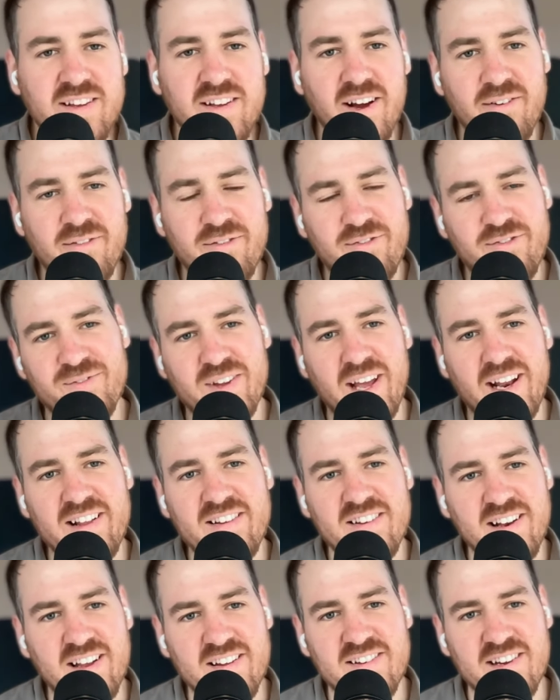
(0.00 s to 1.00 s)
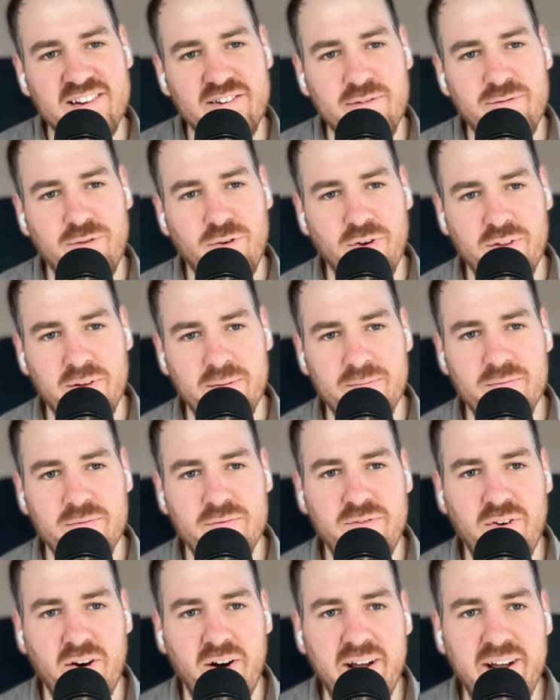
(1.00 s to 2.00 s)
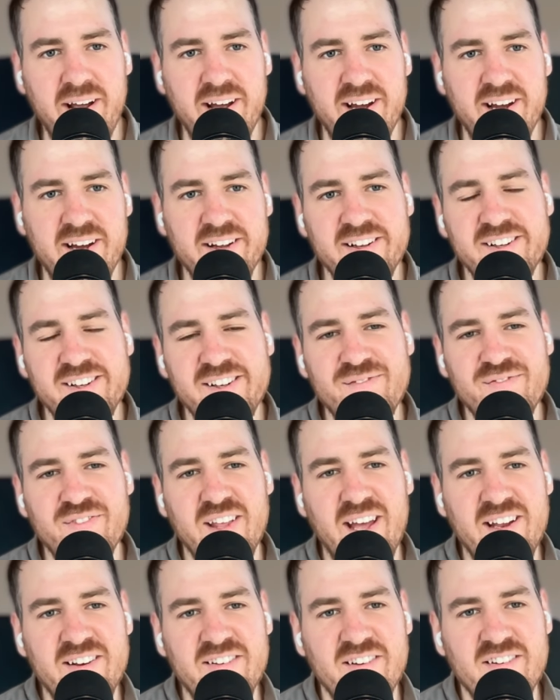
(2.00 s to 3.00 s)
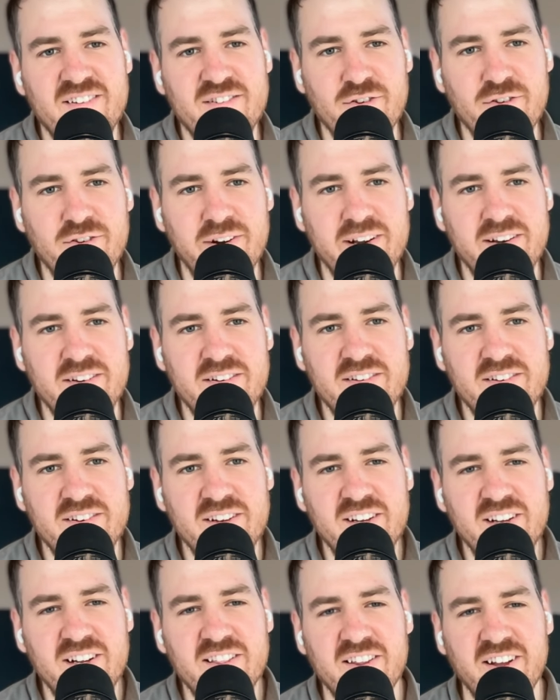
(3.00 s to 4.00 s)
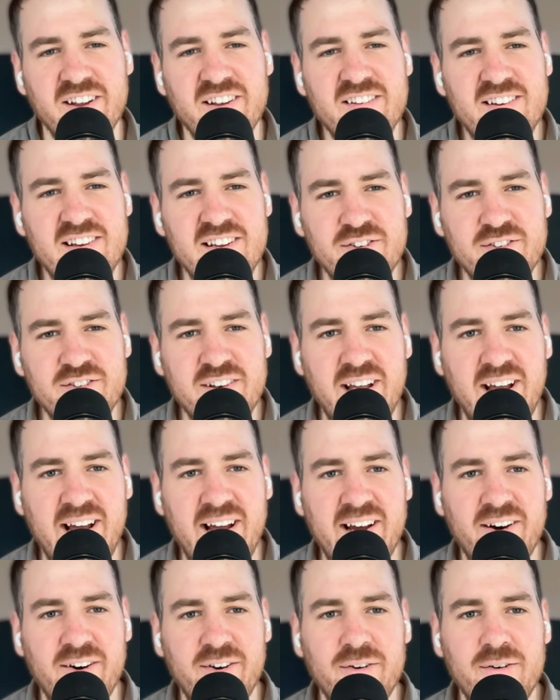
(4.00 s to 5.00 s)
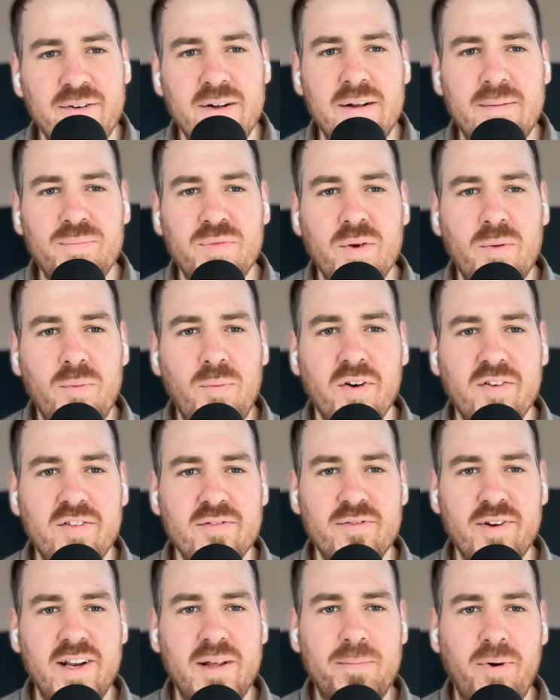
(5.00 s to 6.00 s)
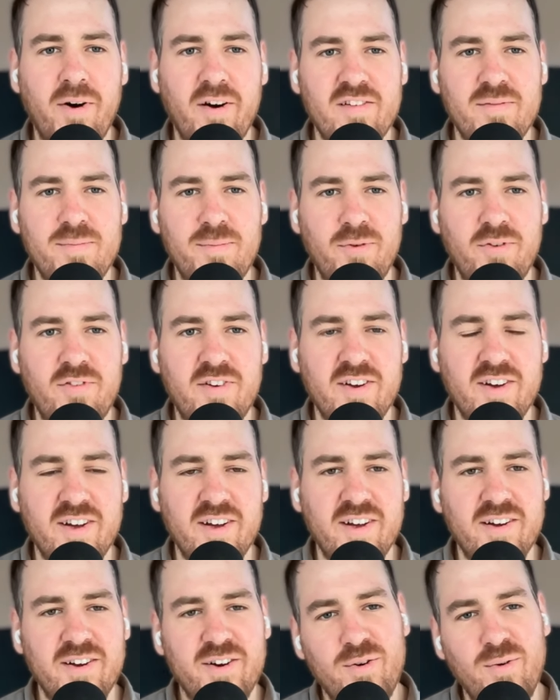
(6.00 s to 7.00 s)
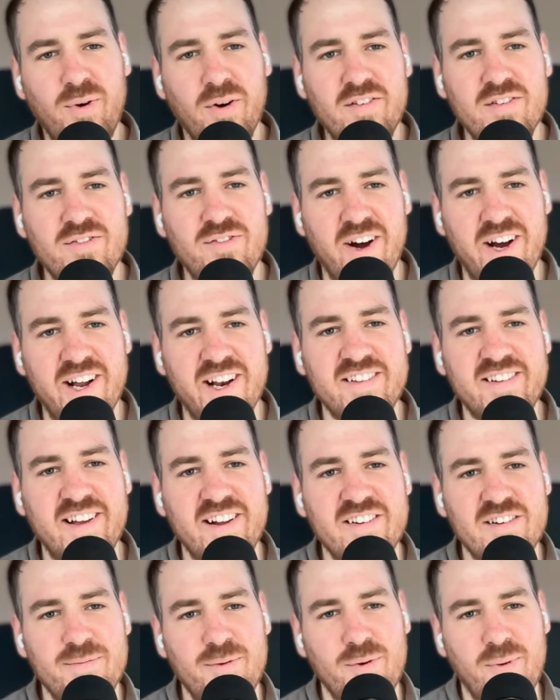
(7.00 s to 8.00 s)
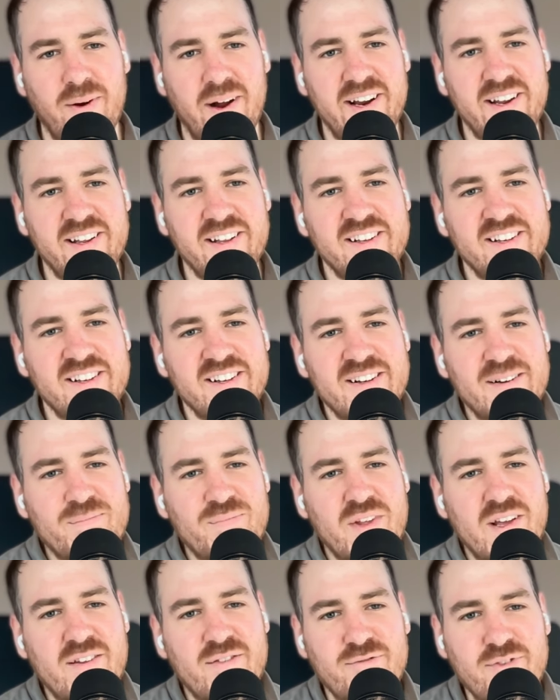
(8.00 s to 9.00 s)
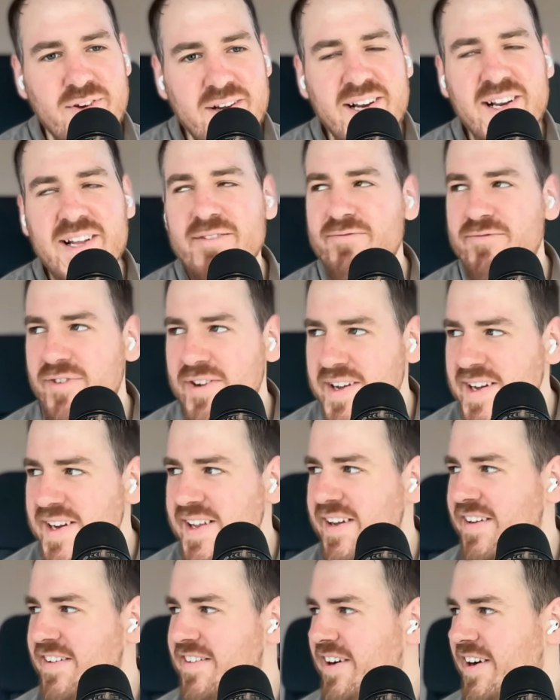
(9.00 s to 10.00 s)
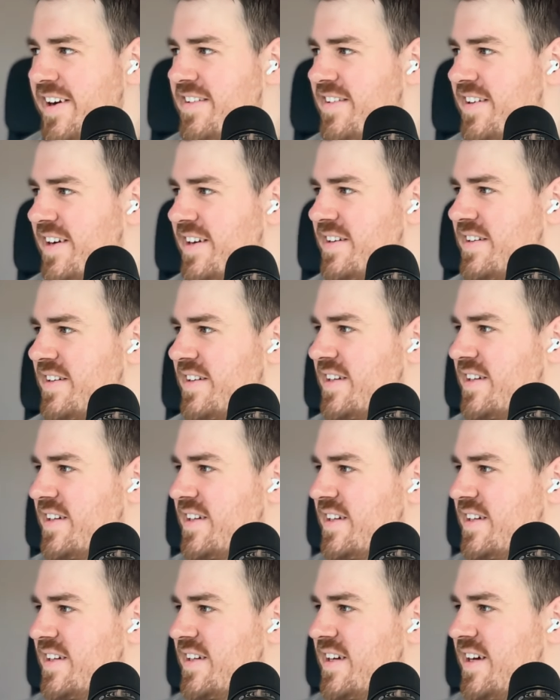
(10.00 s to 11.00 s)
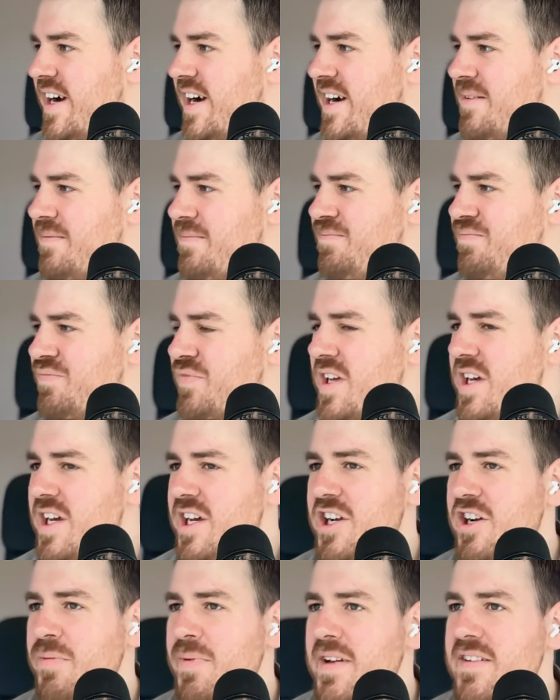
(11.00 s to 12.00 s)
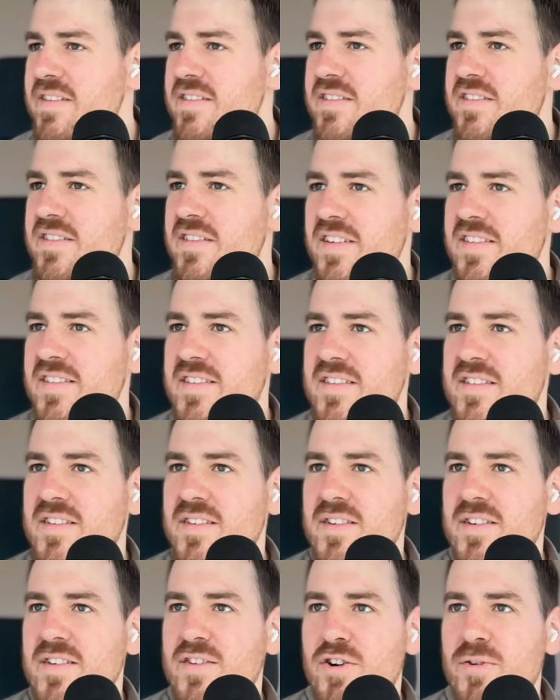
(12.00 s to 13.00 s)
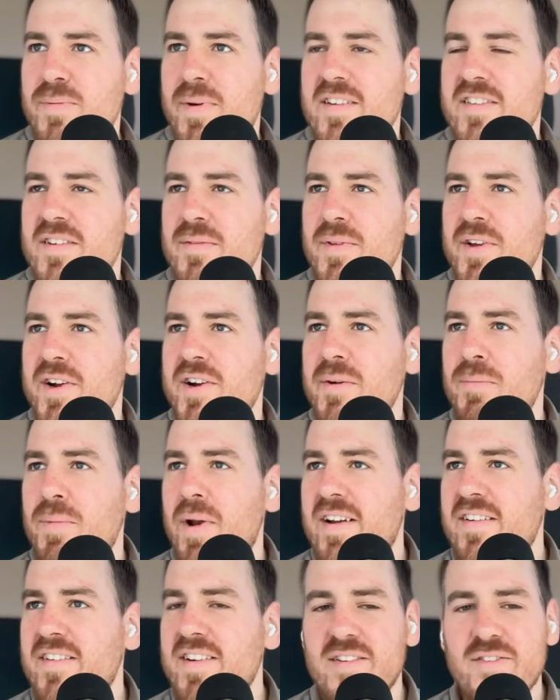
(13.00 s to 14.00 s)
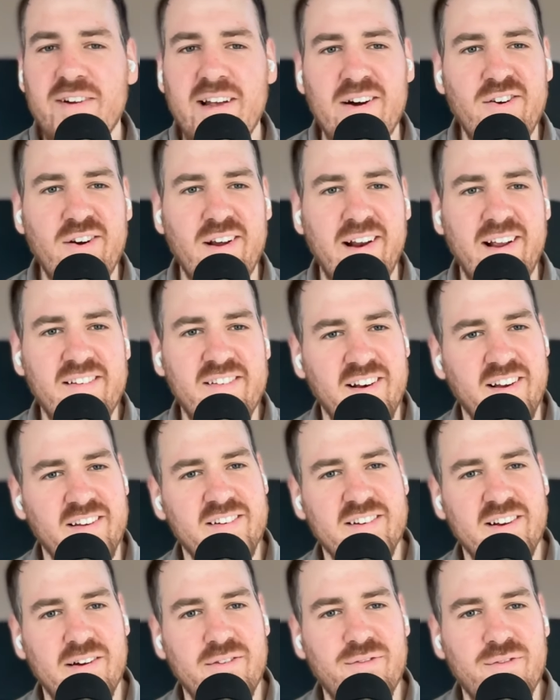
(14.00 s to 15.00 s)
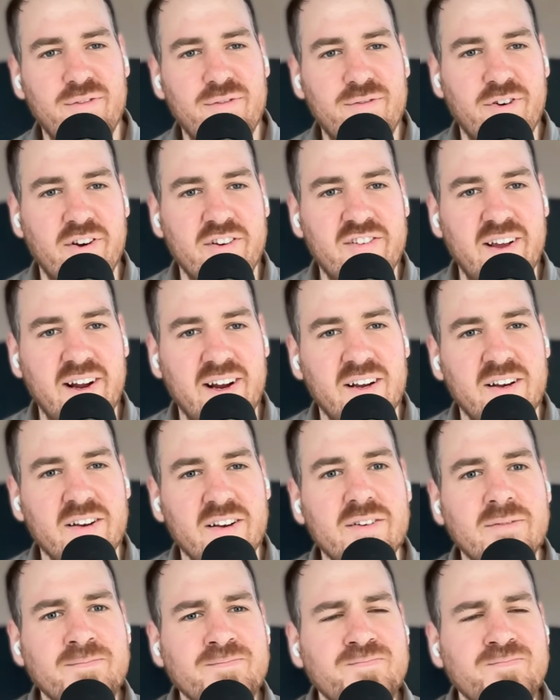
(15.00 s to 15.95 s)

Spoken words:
of getting to net zero for them via energy storage that until now wasn't really possible to quantify in a tangible way. It's really, really exciting. Can we just talk about some of the complexities of calculating this stuff for a second?